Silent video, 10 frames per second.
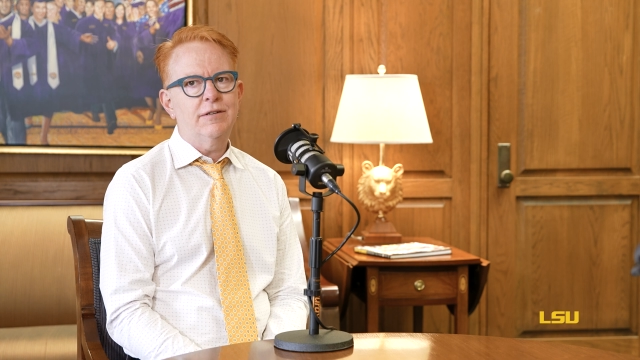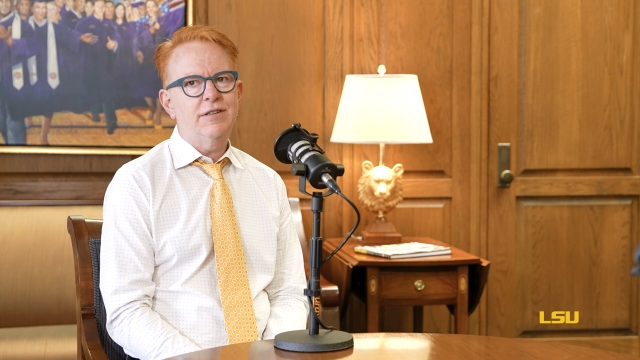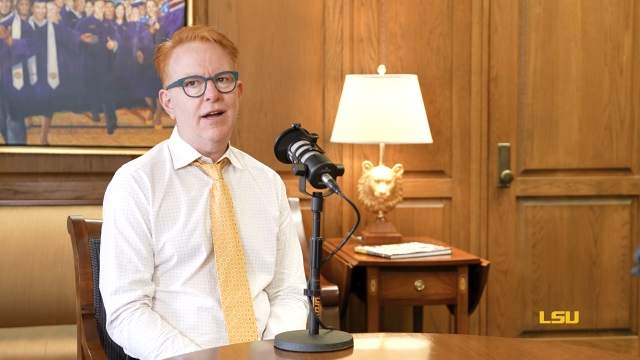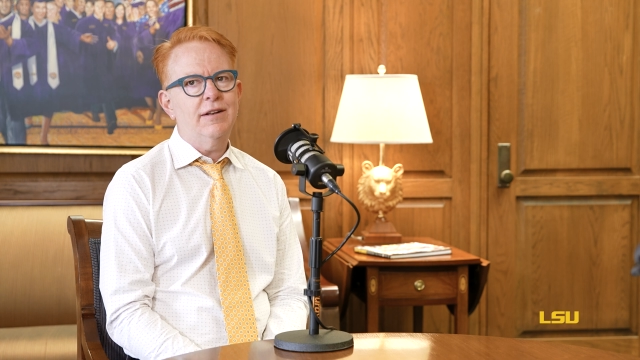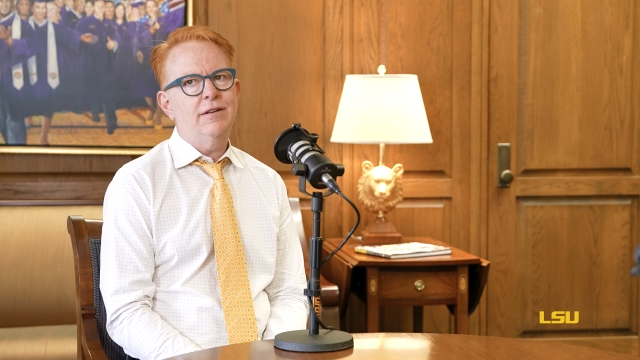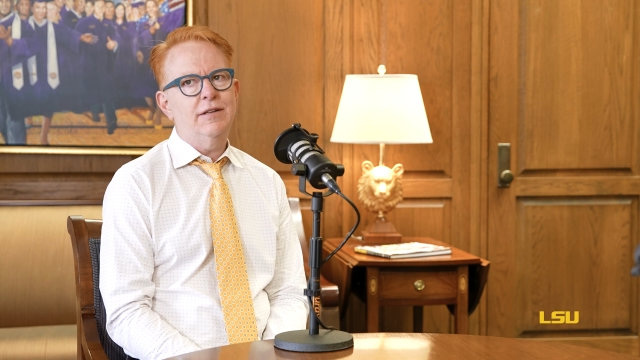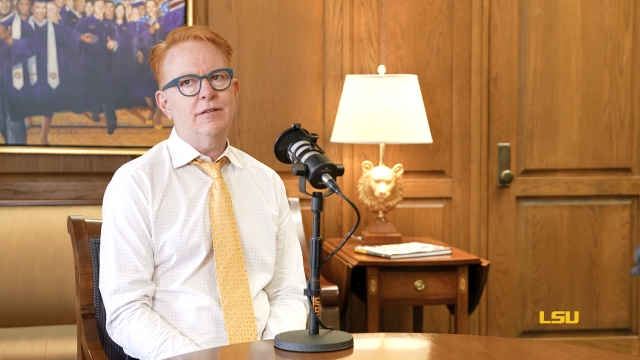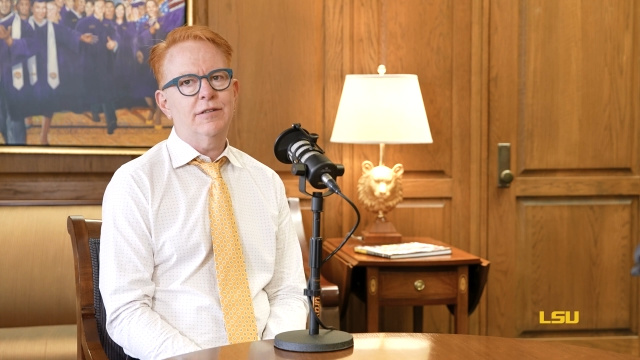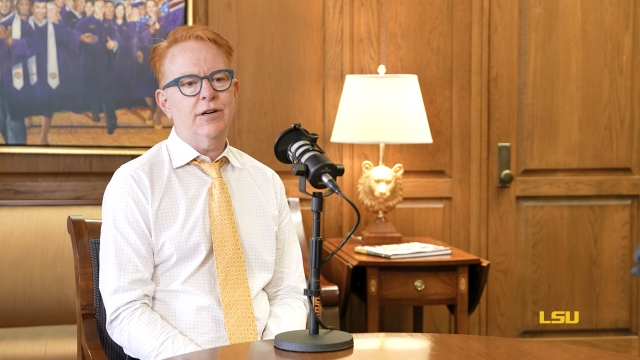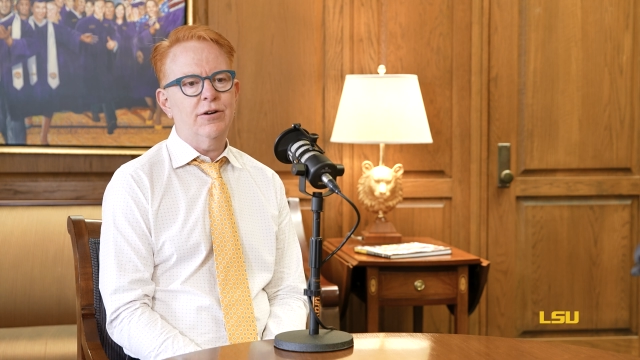it's not
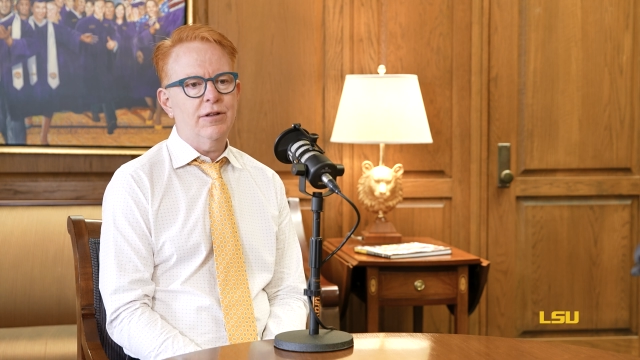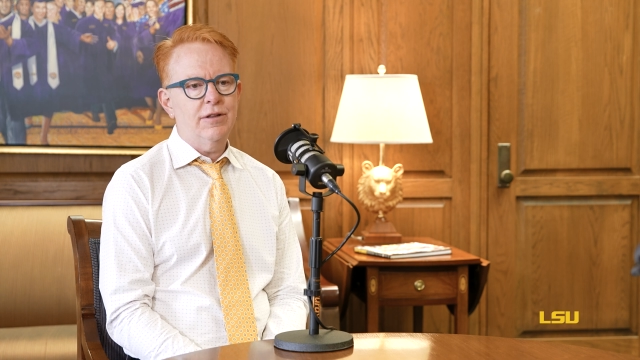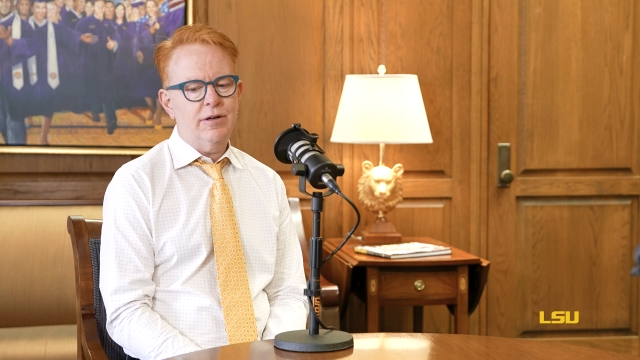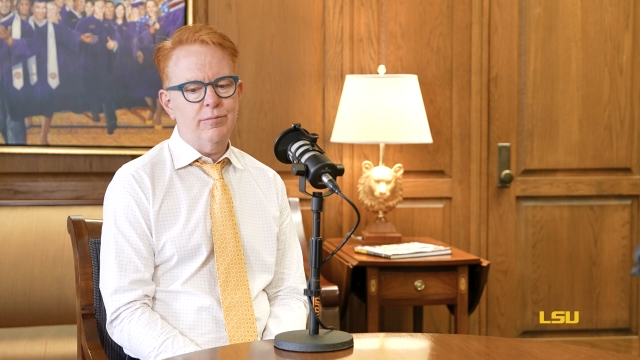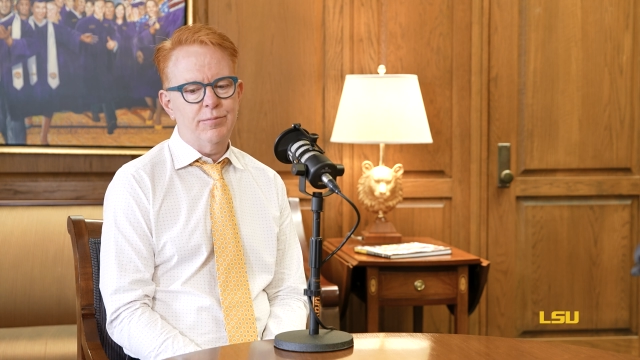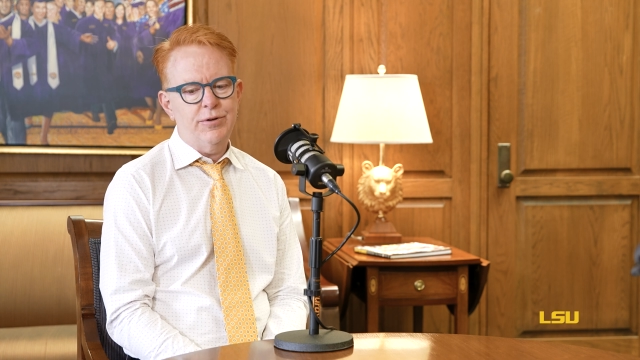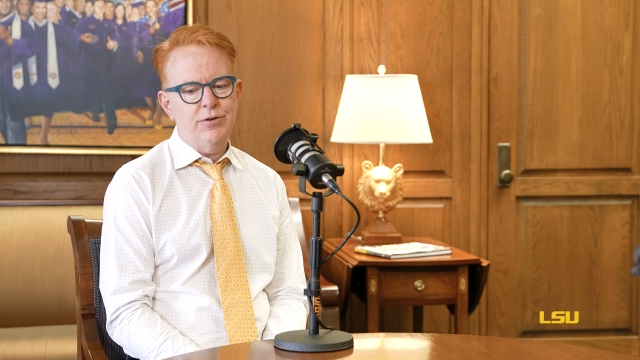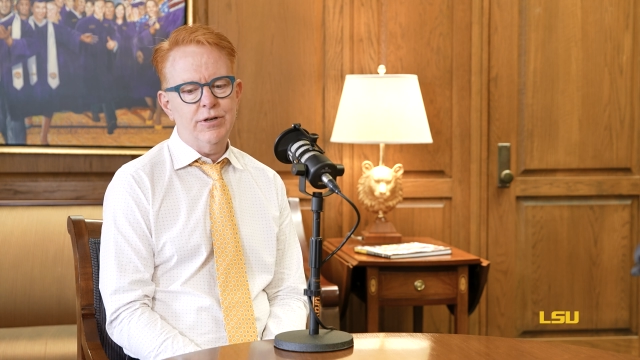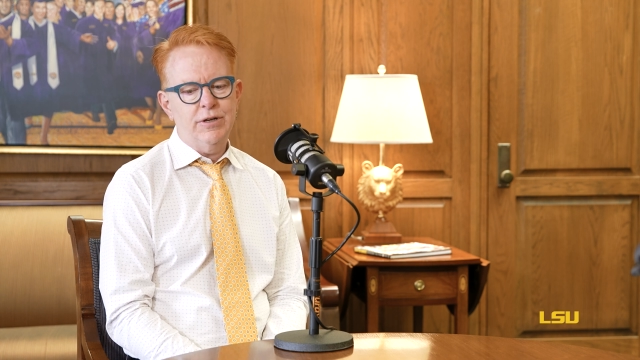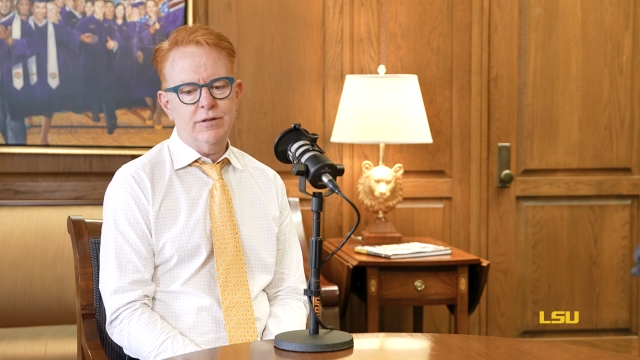necessarily the
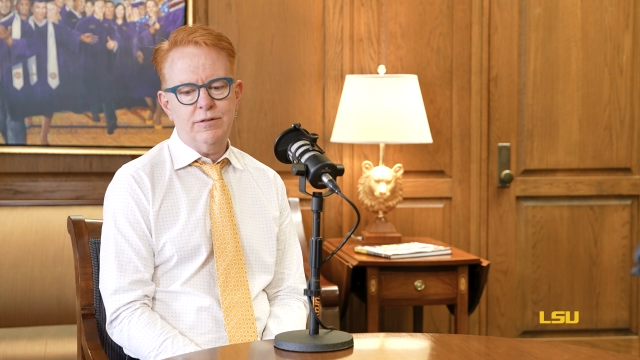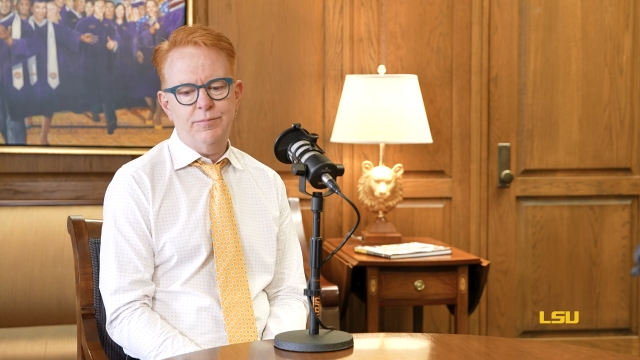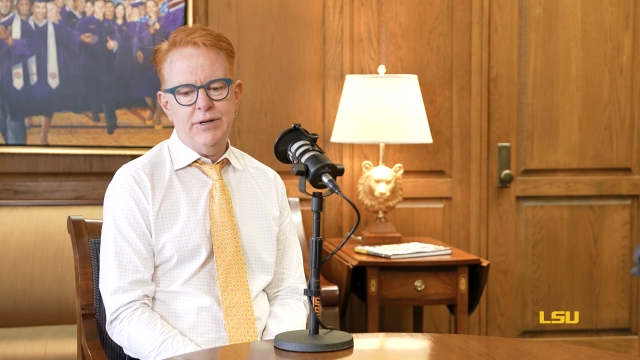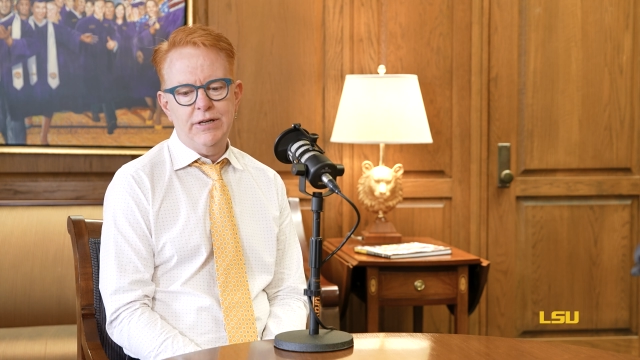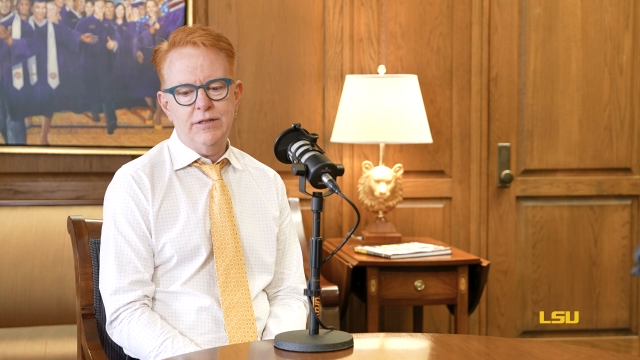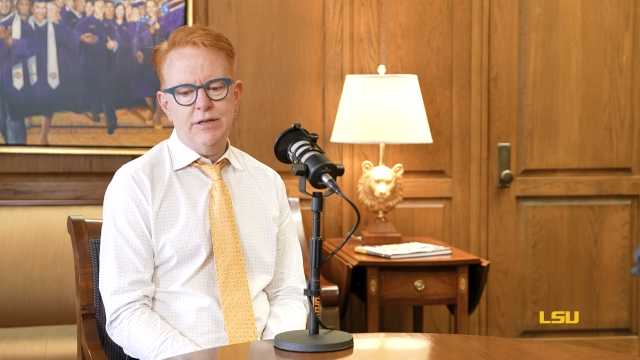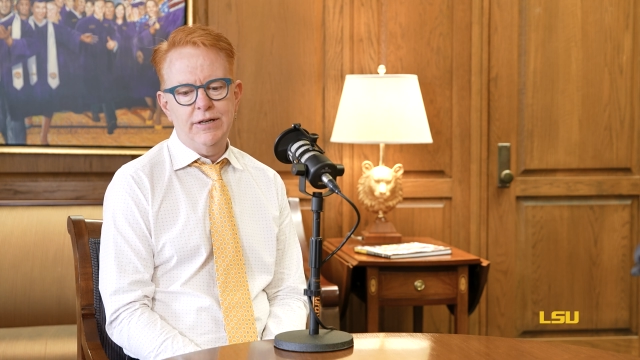computing speeds,